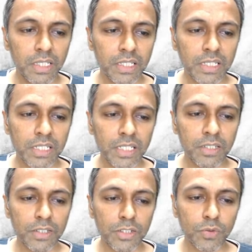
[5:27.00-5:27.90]
Let us
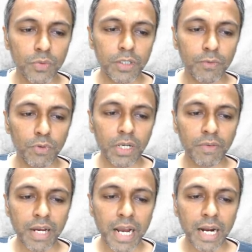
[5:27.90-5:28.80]
say a student
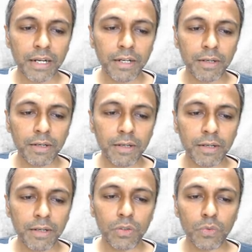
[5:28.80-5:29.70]
would have added
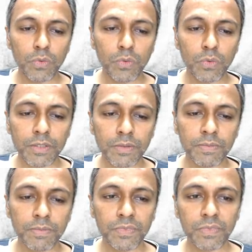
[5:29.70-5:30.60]
both the roots.
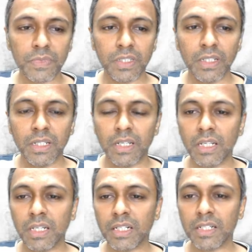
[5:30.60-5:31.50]

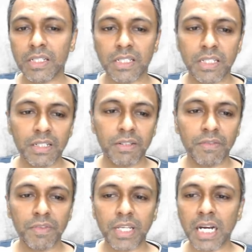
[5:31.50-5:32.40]
Let us say
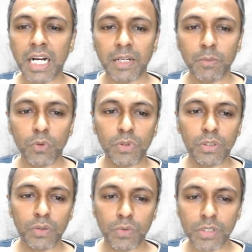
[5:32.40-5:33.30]
we add
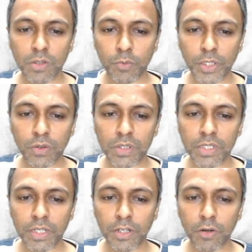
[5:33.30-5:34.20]
both the roots. Now
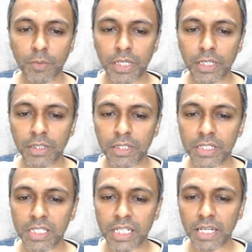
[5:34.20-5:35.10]
because the denominator
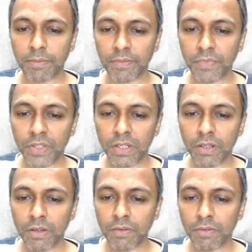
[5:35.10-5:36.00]
is same,
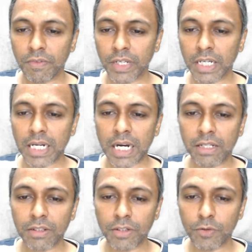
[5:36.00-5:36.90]
we can
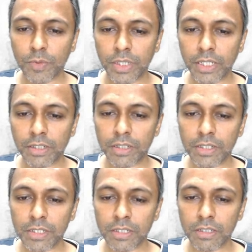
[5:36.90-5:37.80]
add the
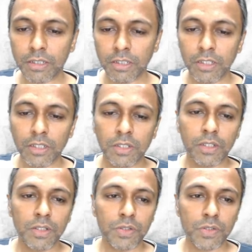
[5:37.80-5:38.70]
numerators.
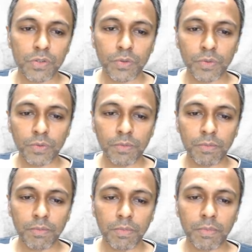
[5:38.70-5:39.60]
So
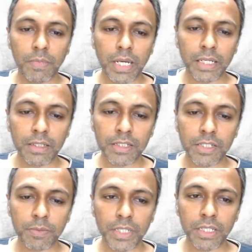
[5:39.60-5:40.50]

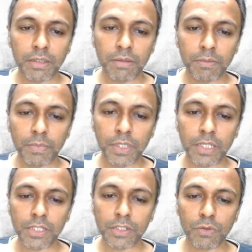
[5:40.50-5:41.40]
minus b
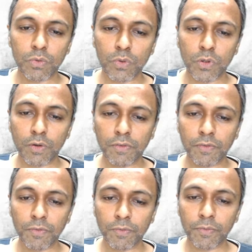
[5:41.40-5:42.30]
plus root
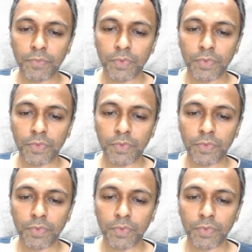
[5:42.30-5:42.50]
of